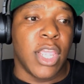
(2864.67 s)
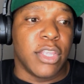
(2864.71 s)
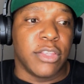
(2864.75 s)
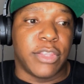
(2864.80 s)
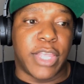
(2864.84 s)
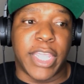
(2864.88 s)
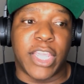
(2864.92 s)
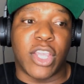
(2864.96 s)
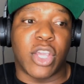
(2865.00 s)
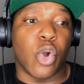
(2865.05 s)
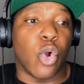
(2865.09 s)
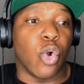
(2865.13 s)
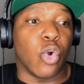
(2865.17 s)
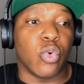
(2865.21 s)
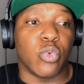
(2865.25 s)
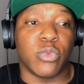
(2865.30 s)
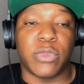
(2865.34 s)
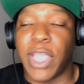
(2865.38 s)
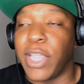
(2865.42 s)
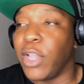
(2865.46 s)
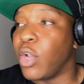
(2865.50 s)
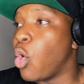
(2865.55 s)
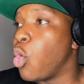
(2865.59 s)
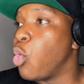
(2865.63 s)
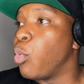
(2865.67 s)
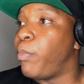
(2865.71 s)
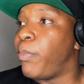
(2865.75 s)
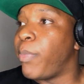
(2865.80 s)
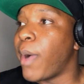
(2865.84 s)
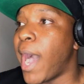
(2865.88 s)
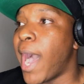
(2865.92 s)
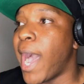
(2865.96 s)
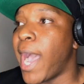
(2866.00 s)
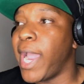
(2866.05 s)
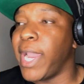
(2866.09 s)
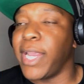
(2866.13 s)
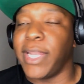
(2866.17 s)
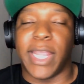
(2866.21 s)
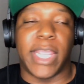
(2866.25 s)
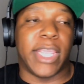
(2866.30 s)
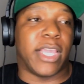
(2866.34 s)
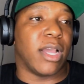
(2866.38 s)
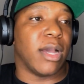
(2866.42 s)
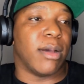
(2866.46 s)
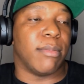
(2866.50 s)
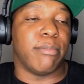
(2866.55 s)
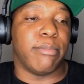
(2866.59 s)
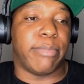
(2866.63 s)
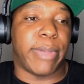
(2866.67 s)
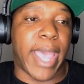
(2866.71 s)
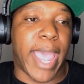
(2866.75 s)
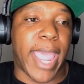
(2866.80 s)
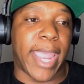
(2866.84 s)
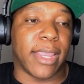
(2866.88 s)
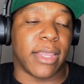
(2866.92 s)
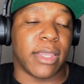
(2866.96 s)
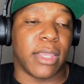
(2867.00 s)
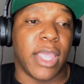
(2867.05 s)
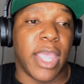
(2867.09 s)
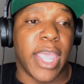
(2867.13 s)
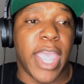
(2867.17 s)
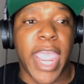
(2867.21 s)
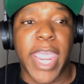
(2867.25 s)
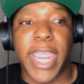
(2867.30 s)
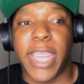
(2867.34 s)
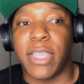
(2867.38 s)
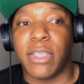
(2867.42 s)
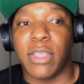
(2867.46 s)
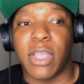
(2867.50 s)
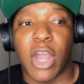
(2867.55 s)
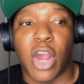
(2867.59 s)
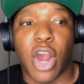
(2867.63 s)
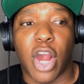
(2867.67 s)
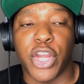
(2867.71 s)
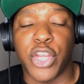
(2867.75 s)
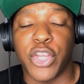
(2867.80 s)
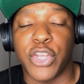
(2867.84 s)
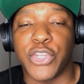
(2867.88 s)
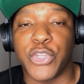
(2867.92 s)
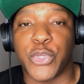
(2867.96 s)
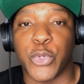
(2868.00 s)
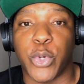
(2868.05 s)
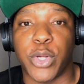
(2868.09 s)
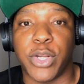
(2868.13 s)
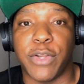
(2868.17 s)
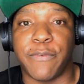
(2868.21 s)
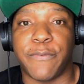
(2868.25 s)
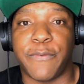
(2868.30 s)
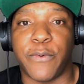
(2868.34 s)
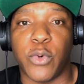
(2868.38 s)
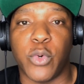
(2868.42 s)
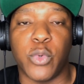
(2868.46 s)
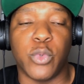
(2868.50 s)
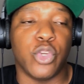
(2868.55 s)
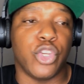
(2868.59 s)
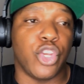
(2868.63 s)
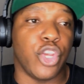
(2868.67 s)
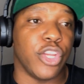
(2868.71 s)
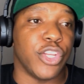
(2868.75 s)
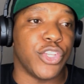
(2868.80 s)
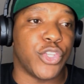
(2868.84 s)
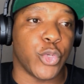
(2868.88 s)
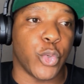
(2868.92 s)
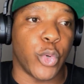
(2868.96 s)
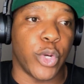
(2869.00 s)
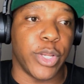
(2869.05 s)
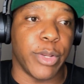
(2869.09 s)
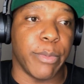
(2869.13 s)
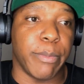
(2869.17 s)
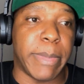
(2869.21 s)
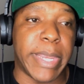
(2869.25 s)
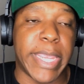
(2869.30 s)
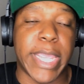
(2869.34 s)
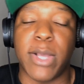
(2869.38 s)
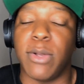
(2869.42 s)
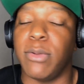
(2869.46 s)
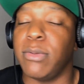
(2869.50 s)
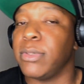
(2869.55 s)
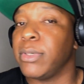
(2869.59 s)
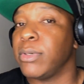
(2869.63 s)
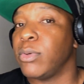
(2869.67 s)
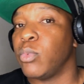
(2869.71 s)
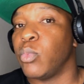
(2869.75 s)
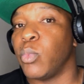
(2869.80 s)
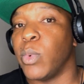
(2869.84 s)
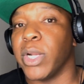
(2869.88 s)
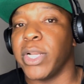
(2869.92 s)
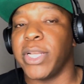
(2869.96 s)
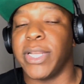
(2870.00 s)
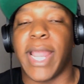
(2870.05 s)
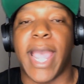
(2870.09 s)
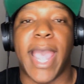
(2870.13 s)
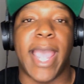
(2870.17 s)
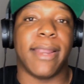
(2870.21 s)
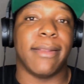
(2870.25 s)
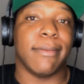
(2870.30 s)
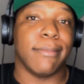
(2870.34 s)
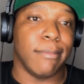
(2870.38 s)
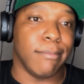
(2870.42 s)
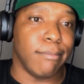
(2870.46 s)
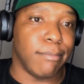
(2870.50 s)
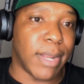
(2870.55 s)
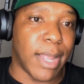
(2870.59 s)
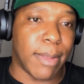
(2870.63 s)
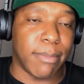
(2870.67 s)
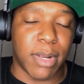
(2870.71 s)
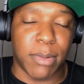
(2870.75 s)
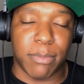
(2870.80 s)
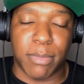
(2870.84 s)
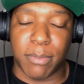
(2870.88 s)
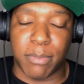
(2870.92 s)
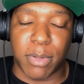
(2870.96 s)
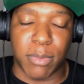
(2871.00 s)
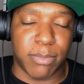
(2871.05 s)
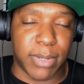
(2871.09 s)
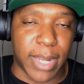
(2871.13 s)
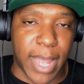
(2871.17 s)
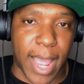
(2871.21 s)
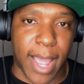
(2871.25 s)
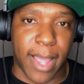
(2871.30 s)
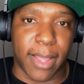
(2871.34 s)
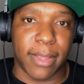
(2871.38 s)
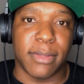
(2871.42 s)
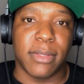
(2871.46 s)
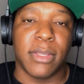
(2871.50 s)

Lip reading: They go by, they come back. Hey, are you enjoying the food? Are you enjoying the meal? Whatnot? Blah, blah, blah, blah, blah.